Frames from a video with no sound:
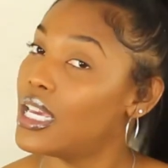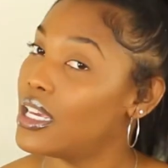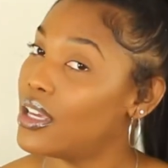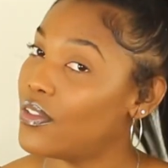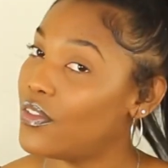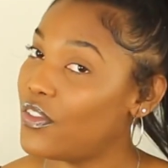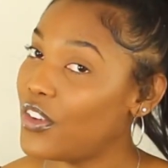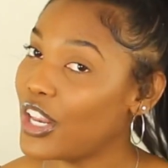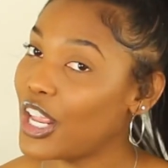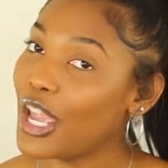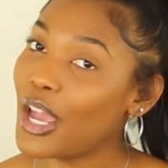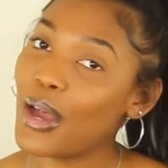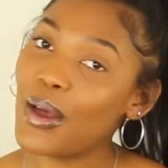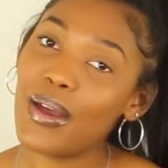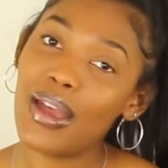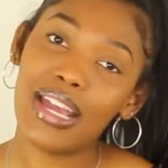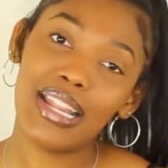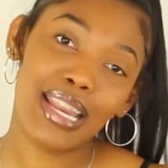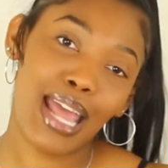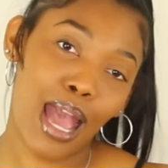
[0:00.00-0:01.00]
video,
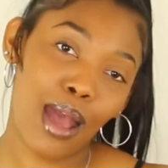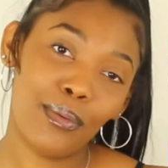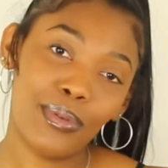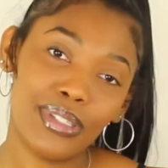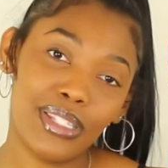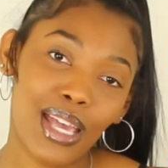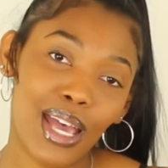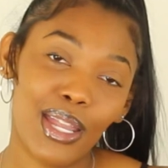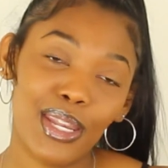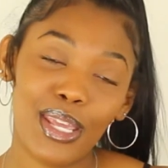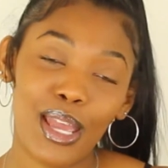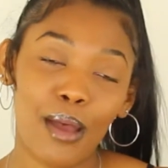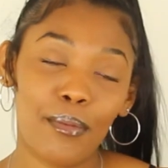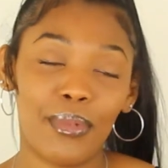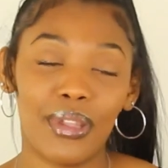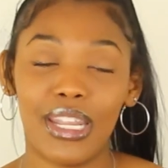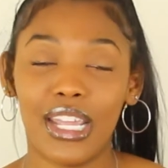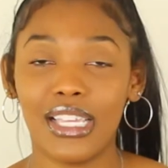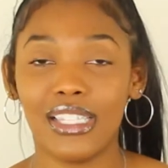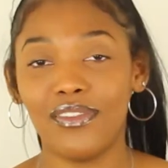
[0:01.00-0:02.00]
and I will talk to y'all in my
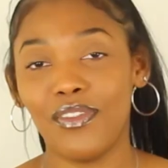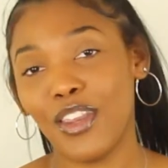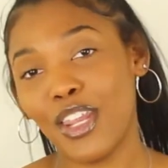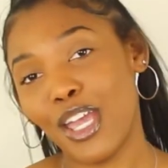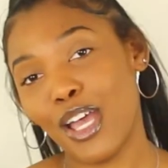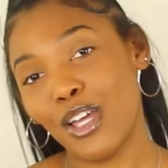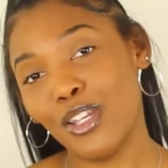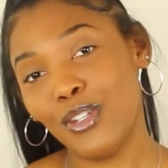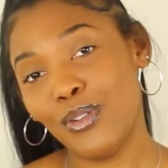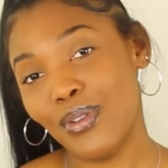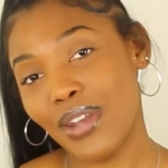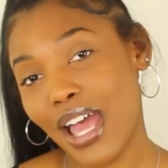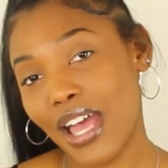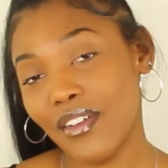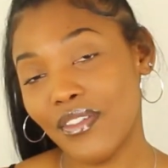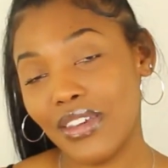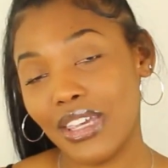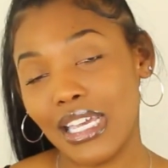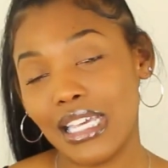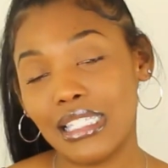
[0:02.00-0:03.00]
next video. Do not
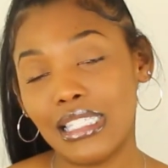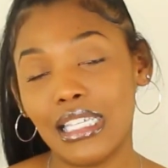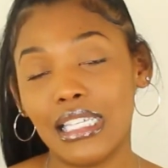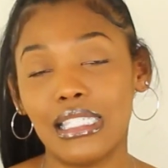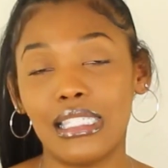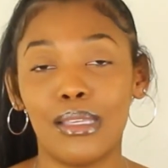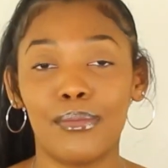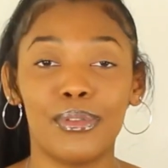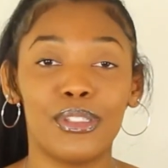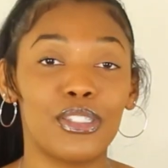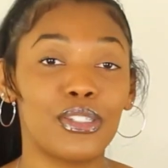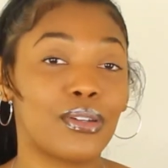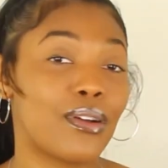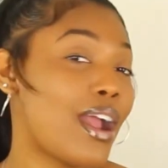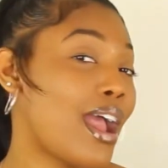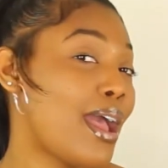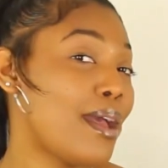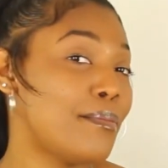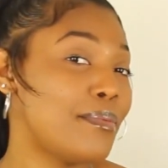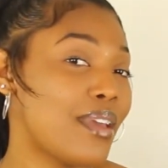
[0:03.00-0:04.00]
forget to
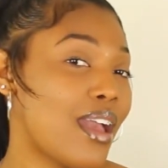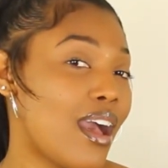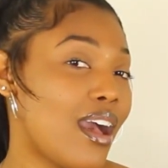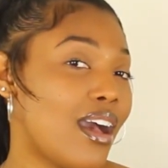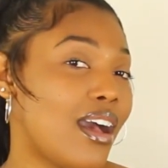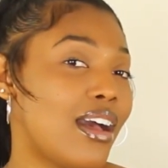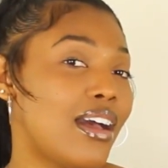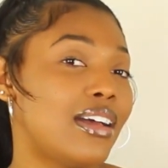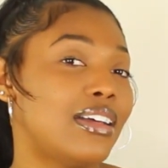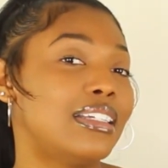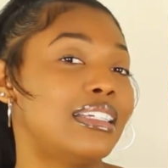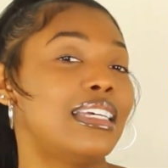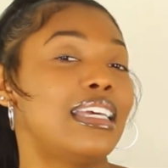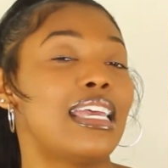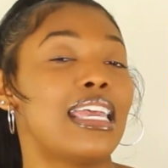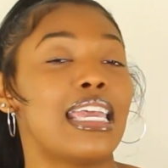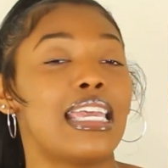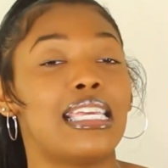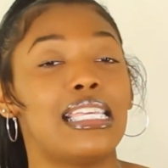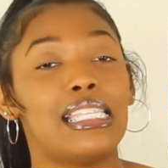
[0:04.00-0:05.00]
subscribe, y'all.
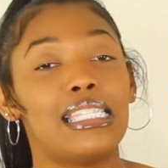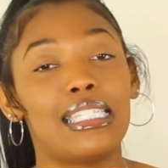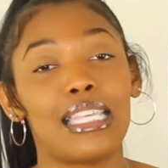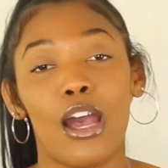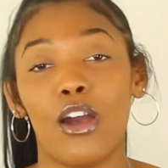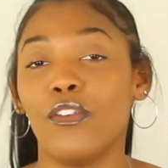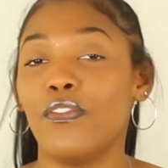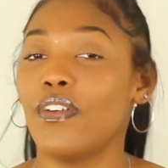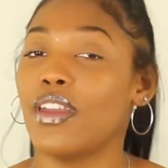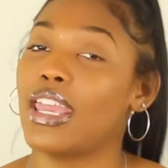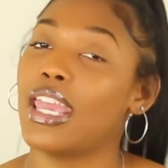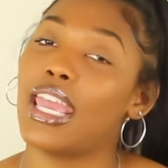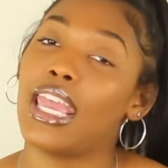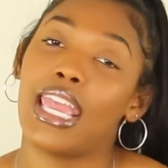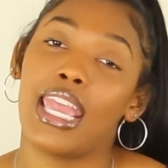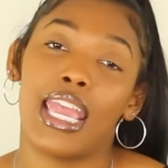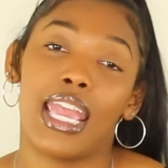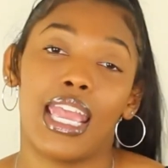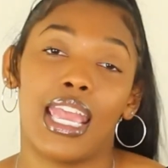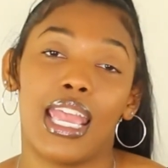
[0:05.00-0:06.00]
Don't
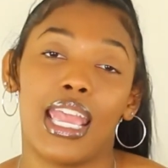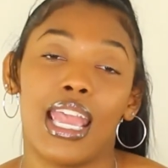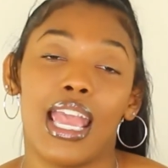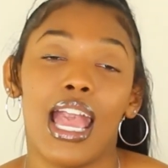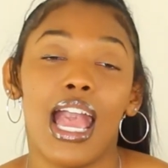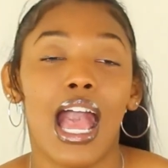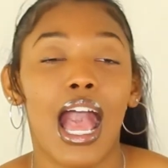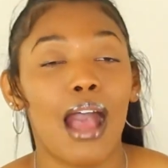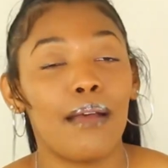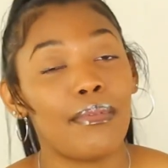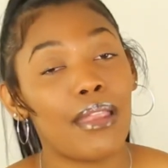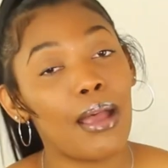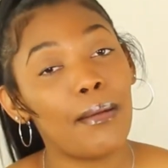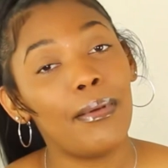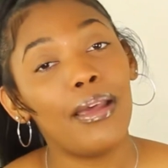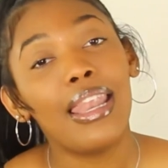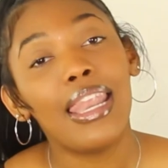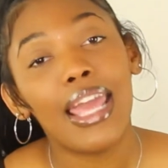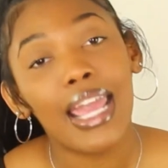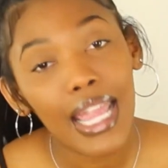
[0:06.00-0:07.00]
forget, I'm not
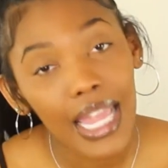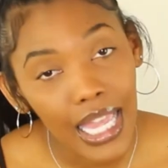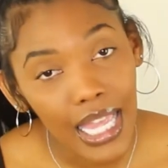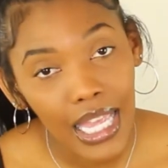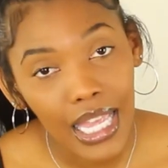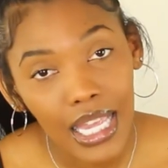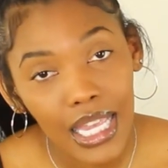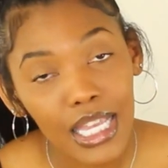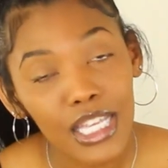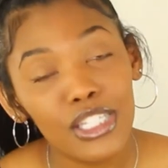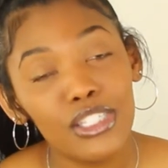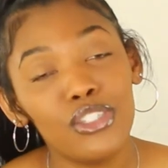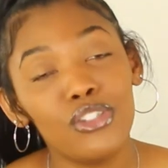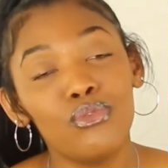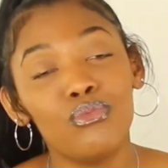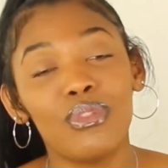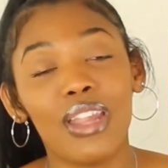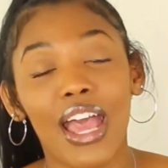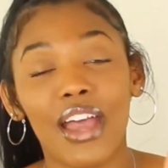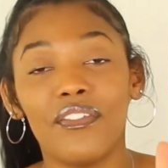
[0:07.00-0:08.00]
playing. Do
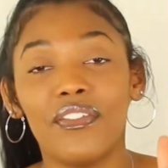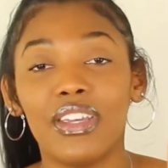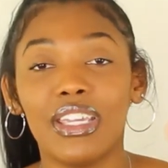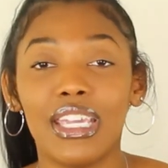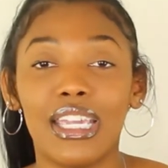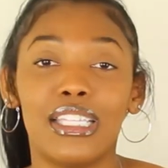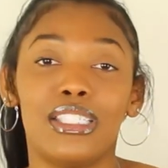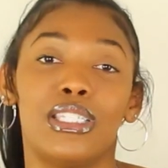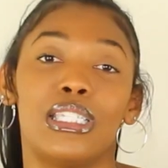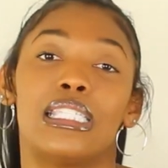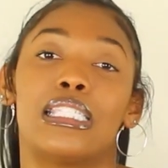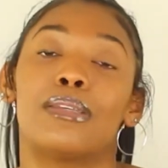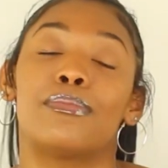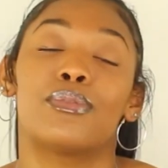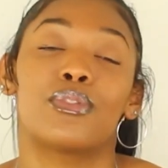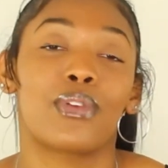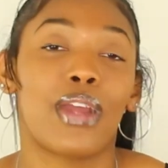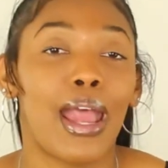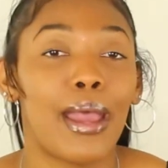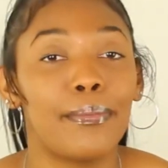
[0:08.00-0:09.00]
not forget to
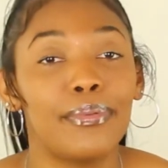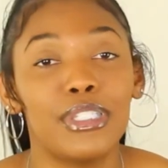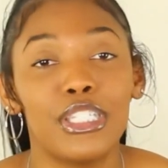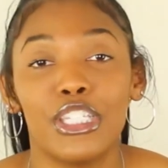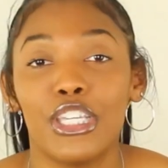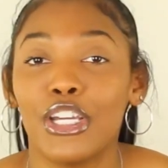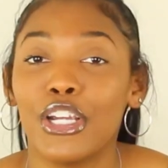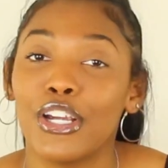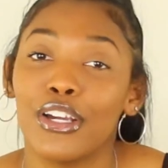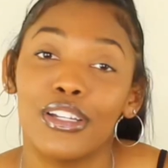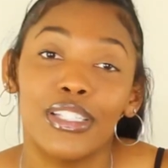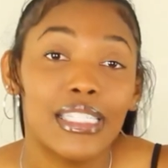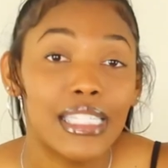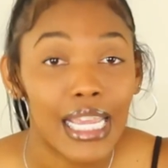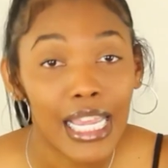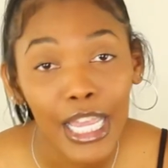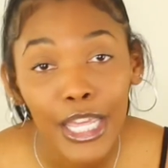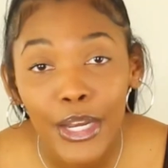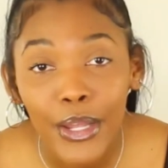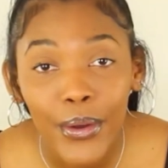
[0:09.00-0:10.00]
subscribe to your girl
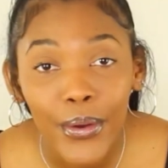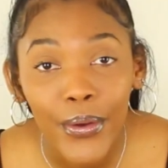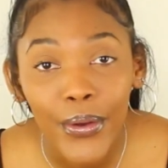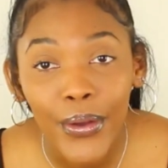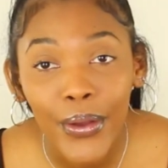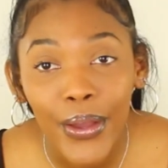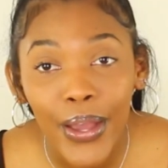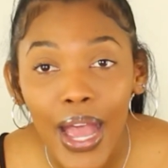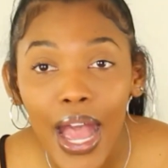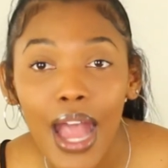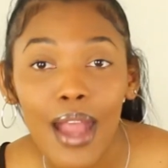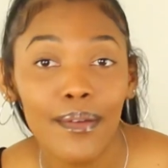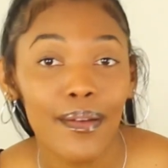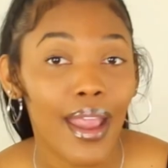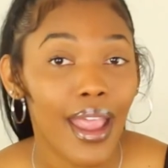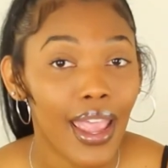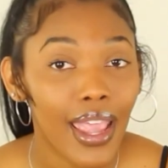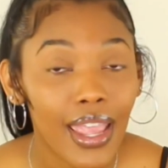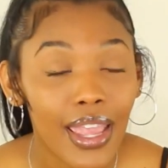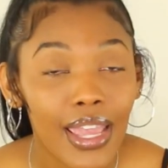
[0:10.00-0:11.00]
channel.
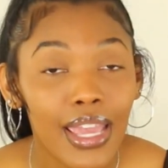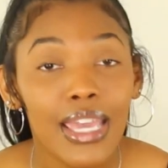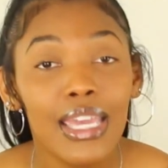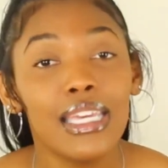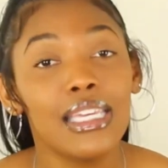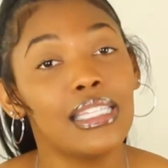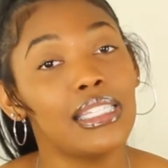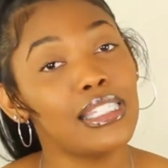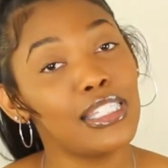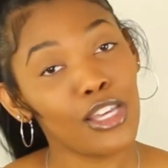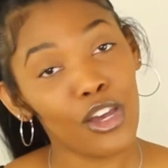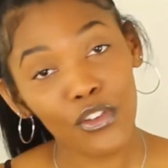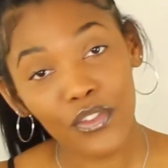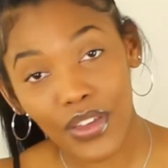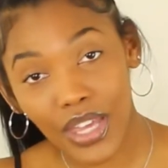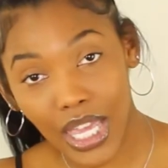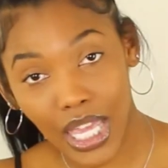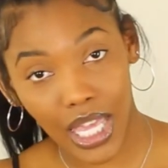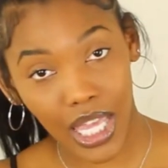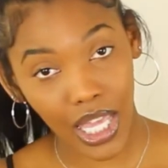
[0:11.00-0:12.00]
Alright, don't
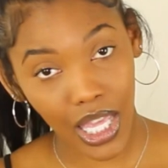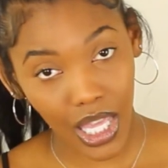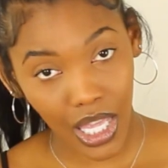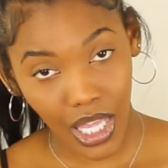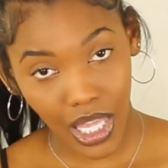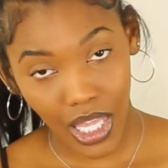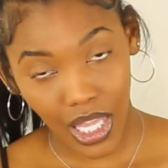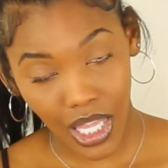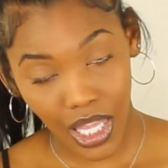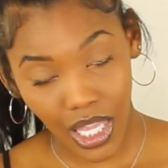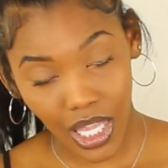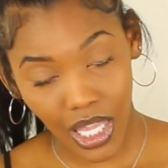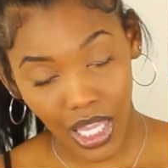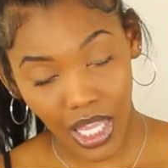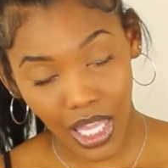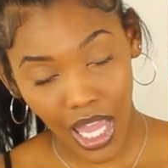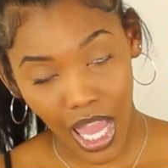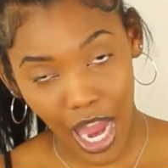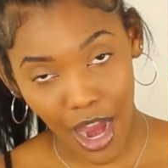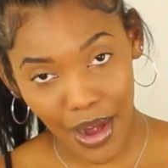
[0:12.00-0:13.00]
forget.
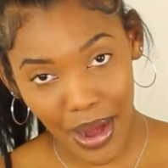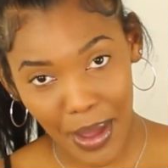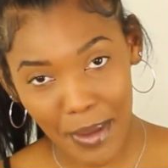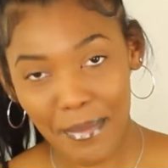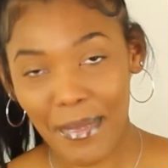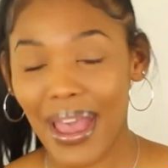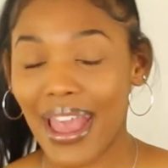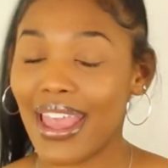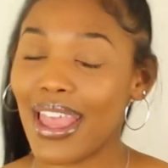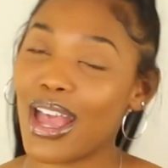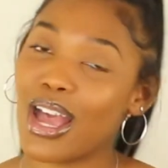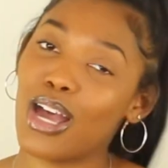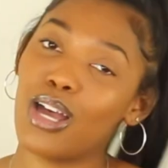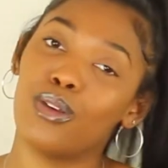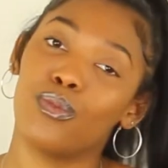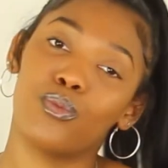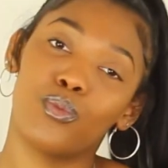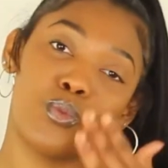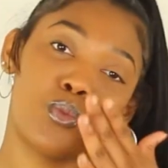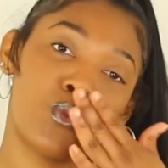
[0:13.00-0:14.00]
Alright, bye y'all.
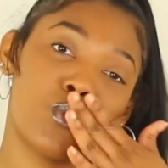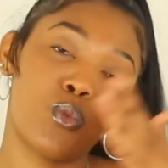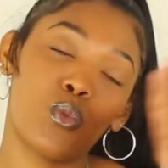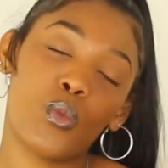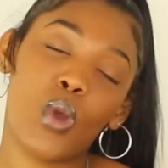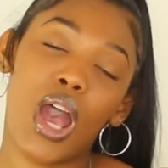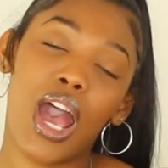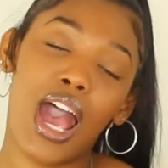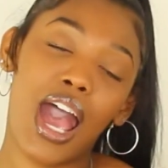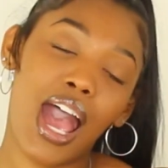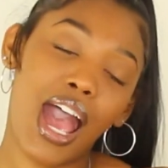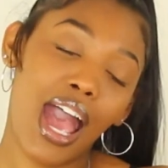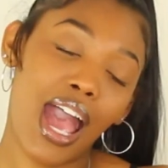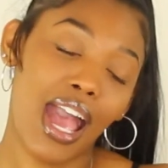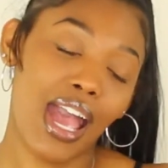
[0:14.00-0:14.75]
Mwah.